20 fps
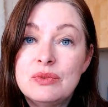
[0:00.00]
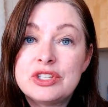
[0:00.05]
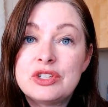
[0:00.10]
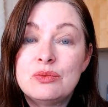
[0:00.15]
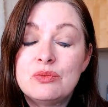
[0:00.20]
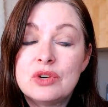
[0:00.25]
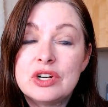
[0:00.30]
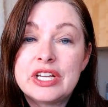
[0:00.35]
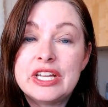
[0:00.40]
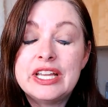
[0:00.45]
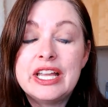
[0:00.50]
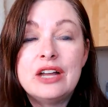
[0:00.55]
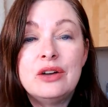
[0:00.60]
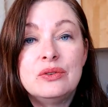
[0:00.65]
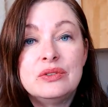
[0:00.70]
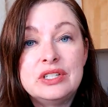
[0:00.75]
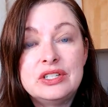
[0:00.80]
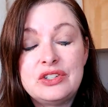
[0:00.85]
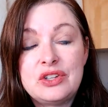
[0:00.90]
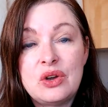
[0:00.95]
wasn't working
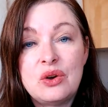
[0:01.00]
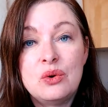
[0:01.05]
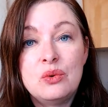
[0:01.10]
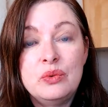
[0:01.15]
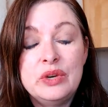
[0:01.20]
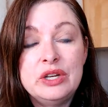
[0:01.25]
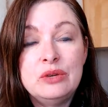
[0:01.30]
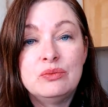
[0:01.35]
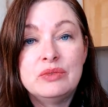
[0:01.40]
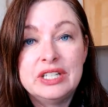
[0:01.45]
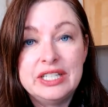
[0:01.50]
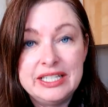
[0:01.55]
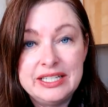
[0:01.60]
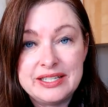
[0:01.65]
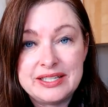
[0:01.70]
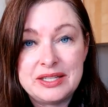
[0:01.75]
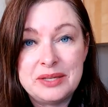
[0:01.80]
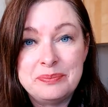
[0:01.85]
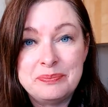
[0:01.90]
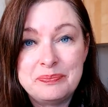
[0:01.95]
out, so we
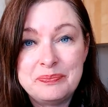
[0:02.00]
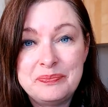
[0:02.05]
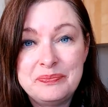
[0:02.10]
release them,